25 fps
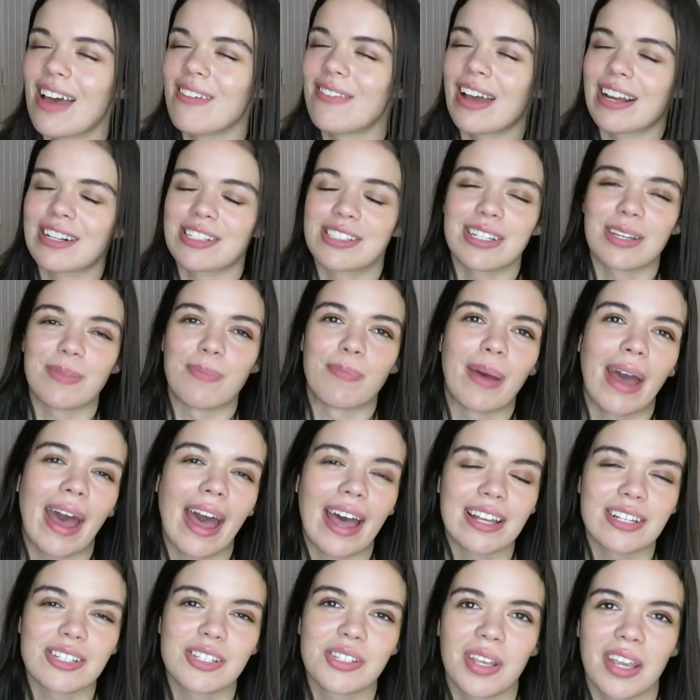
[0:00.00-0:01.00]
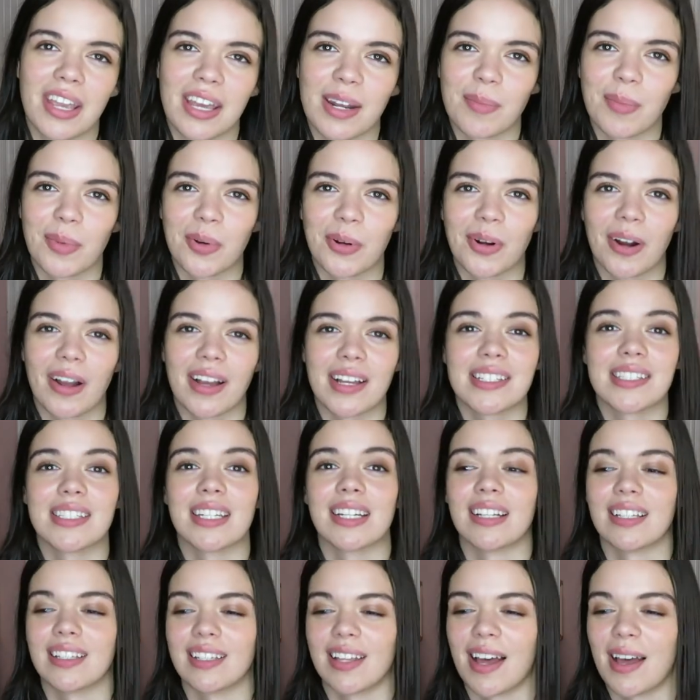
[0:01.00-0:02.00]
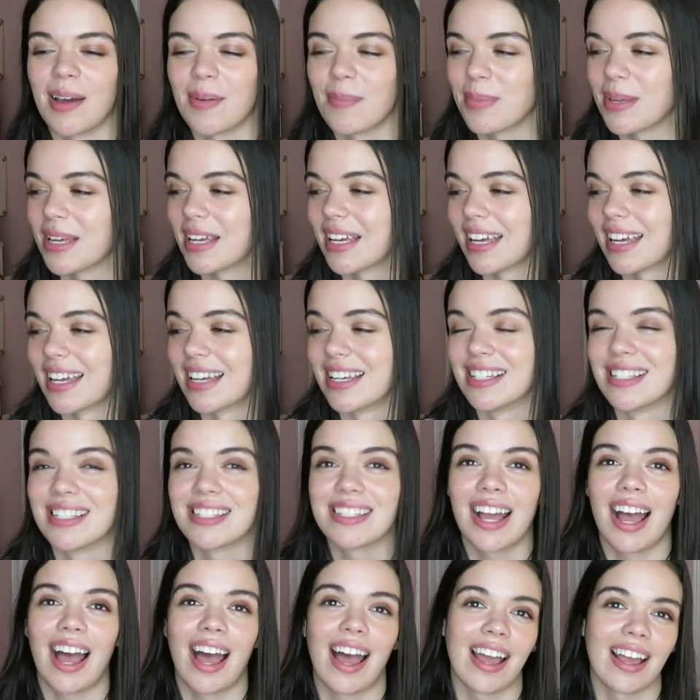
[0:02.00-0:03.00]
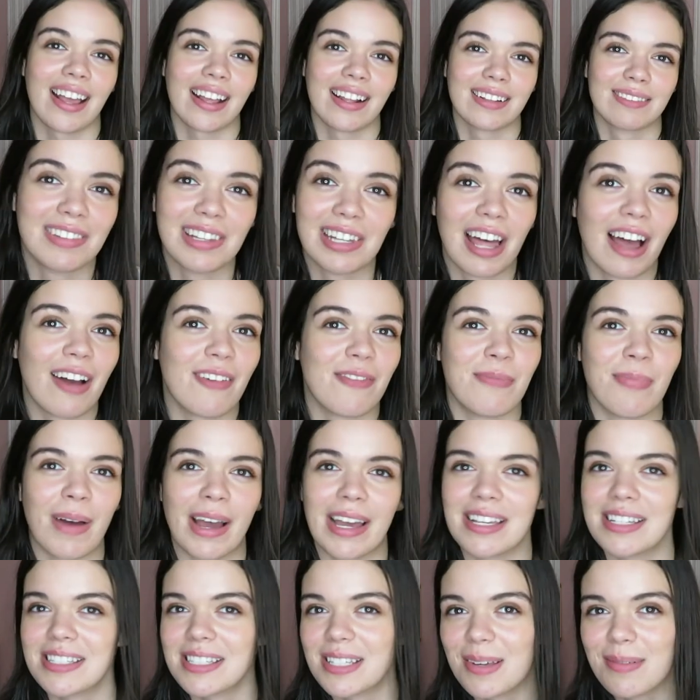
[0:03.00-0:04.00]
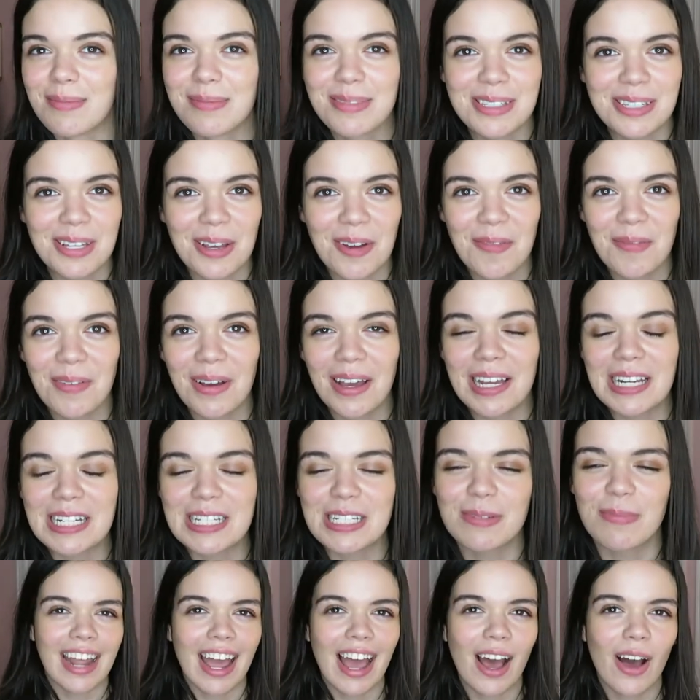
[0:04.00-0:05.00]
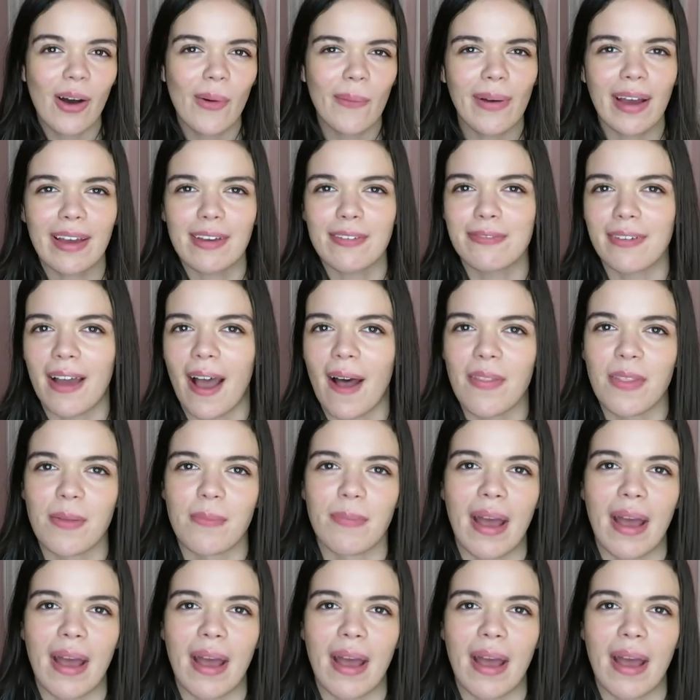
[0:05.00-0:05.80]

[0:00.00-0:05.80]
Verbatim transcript: I've actually bashed Animal Crossing a lot because I love my Sims so much. Now I found the